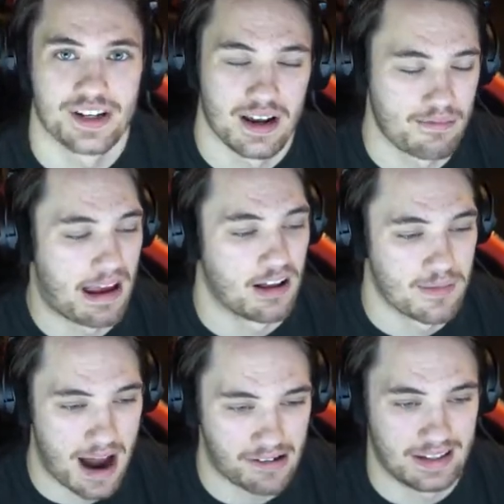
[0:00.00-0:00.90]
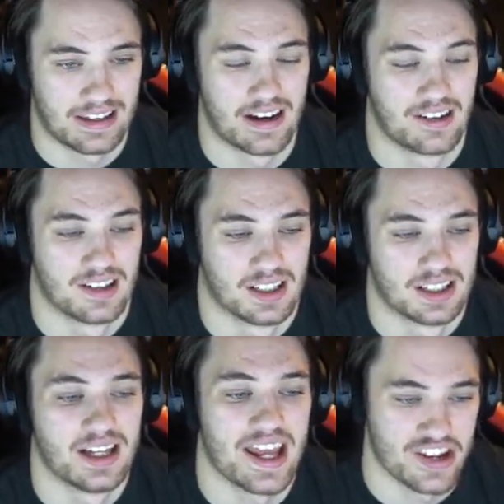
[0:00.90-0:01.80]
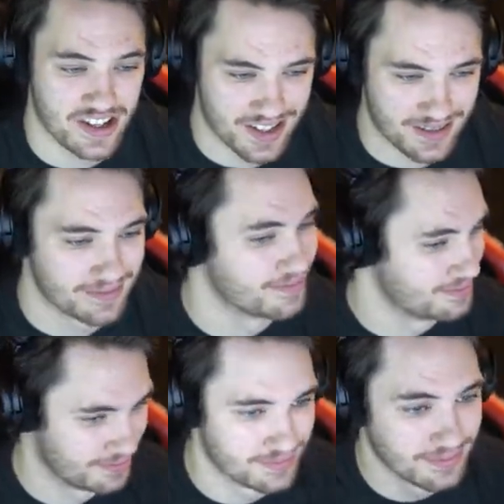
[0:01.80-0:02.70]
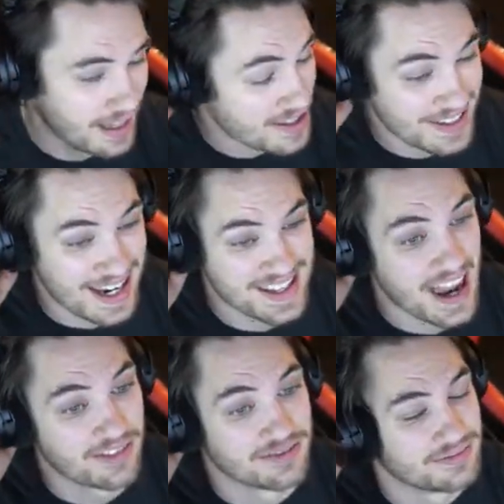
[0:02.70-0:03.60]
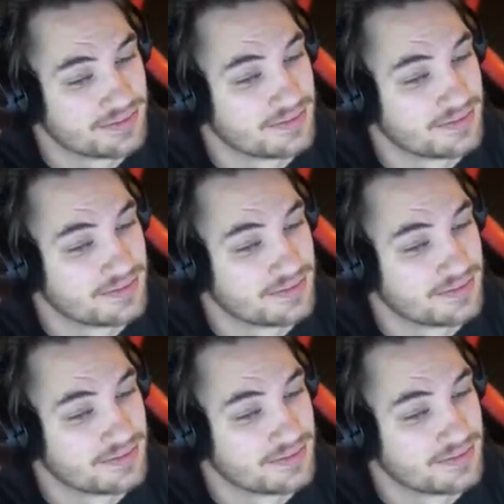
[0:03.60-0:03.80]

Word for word: going to bail him out right there. And just, that was a nice save.